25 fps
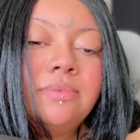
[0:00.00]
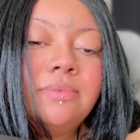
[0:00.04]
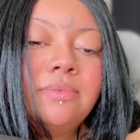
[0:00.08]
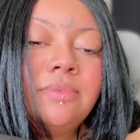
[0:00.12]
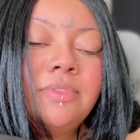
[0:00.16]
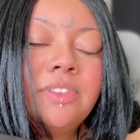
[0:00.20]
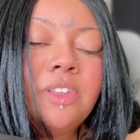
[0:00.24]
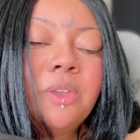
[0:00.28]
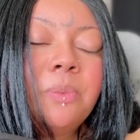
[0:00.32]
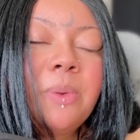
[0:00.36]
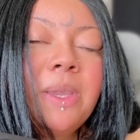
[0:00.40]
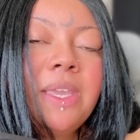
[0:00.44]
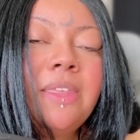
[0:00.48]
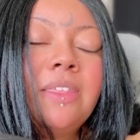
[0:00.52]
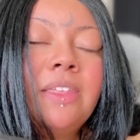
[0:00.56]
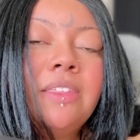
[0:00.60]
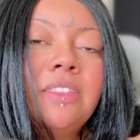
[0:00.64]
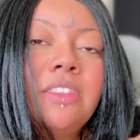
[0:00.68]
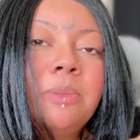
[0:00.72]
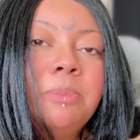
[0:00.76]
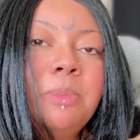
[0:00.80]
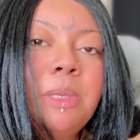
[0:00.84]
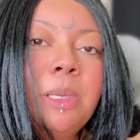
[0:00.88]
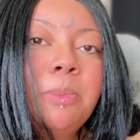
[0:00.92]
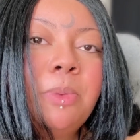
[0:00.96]
The way
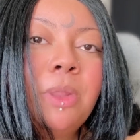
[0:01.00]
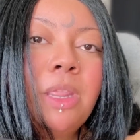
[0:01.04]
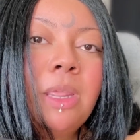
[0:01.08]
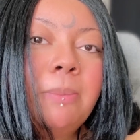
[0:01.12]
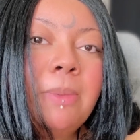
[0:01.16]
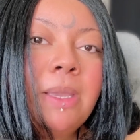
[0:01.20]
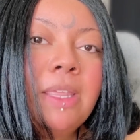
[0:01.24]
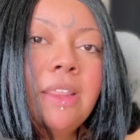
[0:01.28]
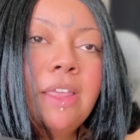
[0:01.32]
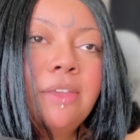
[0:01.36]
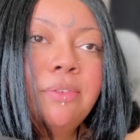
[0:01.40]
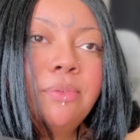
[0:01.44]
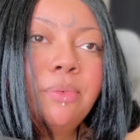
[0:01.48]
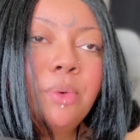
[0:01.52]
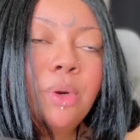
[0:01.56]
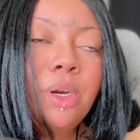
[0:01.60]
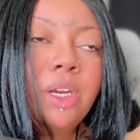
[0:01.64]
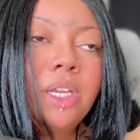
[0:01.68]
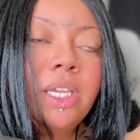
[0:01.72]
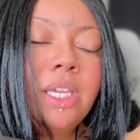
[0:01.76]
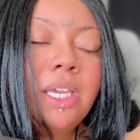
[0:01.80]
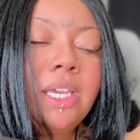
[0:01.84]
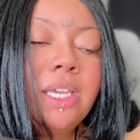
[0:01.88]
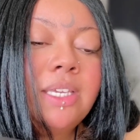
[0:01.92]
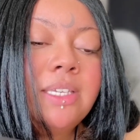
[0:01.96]
that the people in my life
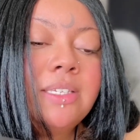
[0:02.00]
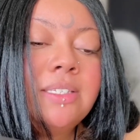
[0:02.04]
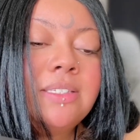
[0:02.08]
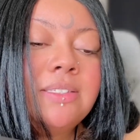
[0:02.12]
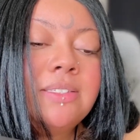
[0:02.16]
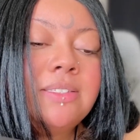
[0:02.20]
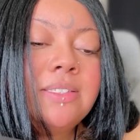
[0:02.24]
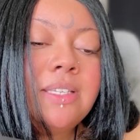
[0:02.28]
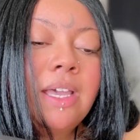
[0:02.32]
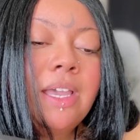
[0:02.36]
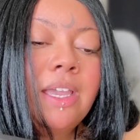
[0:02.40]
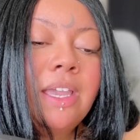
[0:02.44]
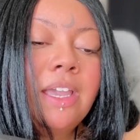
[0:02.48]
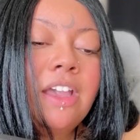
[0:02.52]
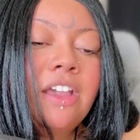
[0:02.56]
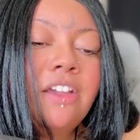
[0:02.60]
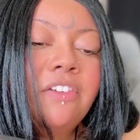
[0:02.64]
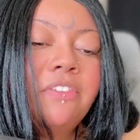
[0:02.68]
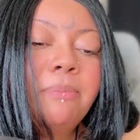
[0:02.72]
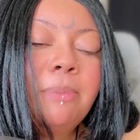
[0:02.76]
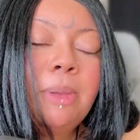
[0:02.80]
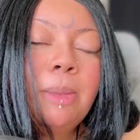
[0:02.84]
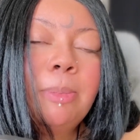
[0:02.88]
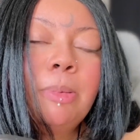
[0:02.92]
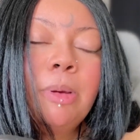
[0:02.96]
work is I
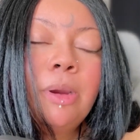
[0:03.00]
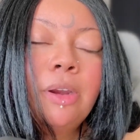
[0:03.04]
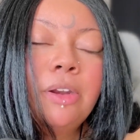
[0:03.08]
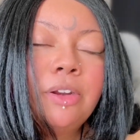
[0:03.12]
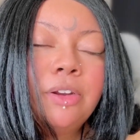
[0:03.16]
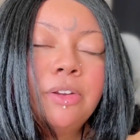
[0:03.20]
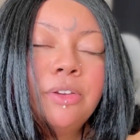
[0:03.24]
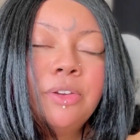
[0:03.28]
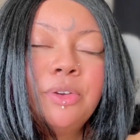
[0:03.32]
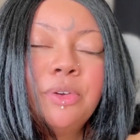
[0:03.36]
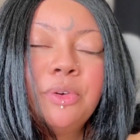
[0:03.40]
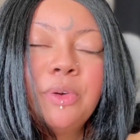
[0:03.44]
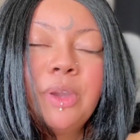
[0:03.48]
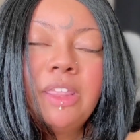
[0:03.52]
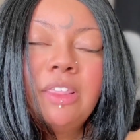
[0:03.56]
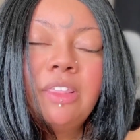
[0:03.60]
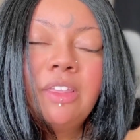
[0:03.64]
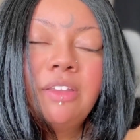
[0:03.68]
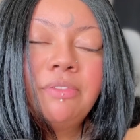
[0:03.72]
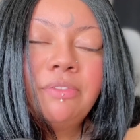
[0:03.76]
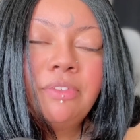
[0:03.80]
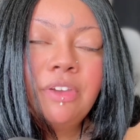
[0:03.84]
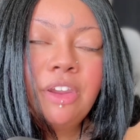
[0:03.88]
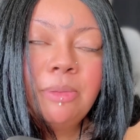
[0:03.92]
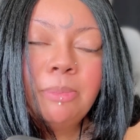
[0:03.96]
have my partner, who I
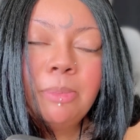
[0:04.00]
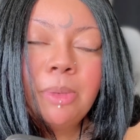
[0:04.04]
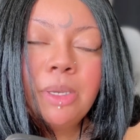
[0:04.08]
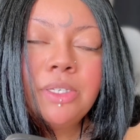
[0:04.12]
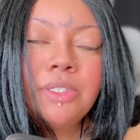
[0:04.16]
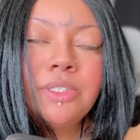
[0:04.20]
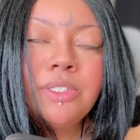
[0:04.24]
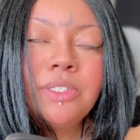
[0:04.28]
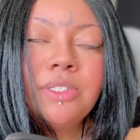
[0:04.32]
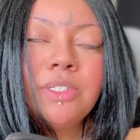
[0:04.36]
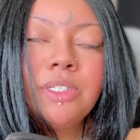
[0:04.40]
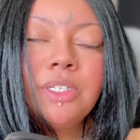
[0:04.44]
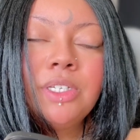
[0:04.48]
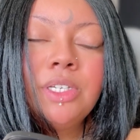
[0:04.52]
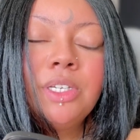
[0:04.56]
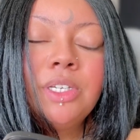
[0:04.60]
love very much,